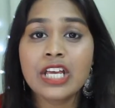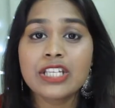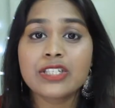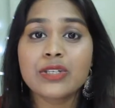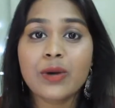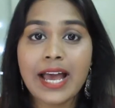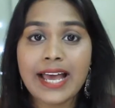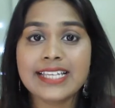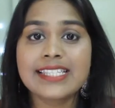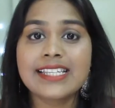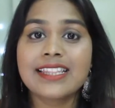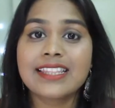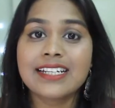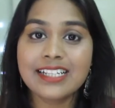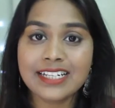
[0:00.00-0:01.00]
So guys,
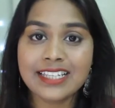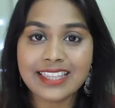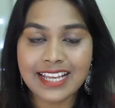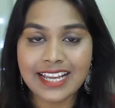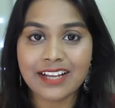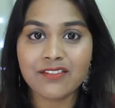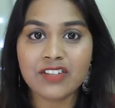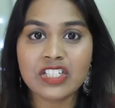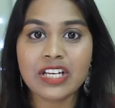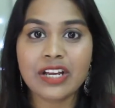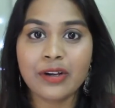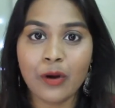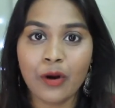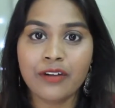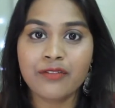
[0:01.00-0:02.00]
the third thing which I
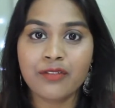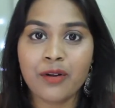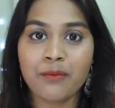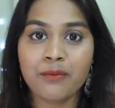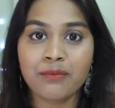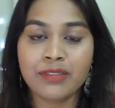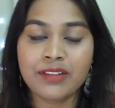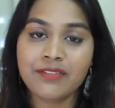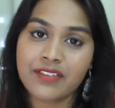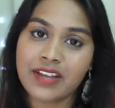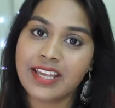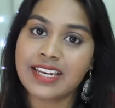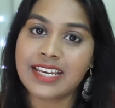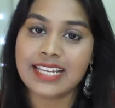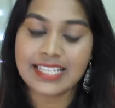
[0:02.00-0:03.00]
got from the
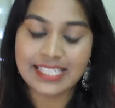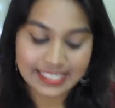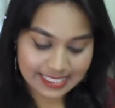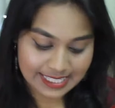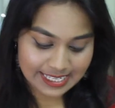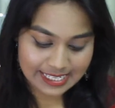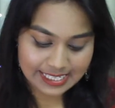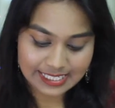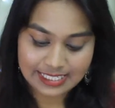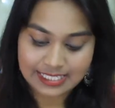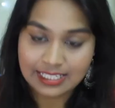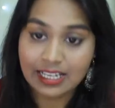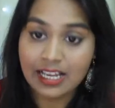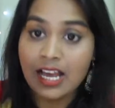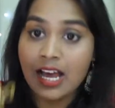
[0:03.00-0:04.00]
fair is this